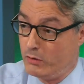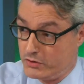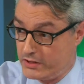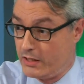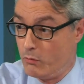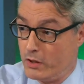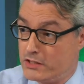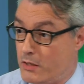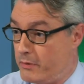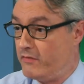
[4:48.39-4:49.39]
might also get
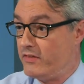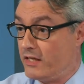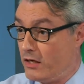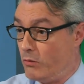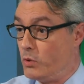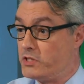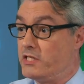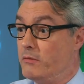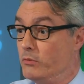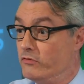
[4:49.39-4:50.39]
worked up if they can't
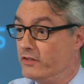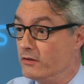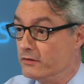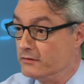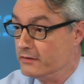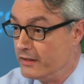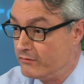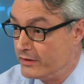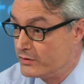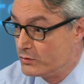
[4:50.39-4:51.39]
watch their movie on
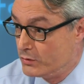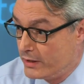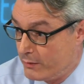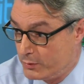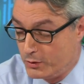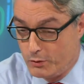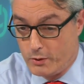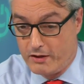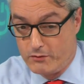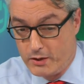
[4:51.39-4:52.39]
Netflix or Apple
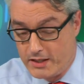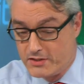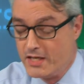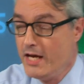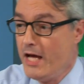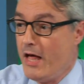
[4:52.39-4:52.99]
or whatever it is.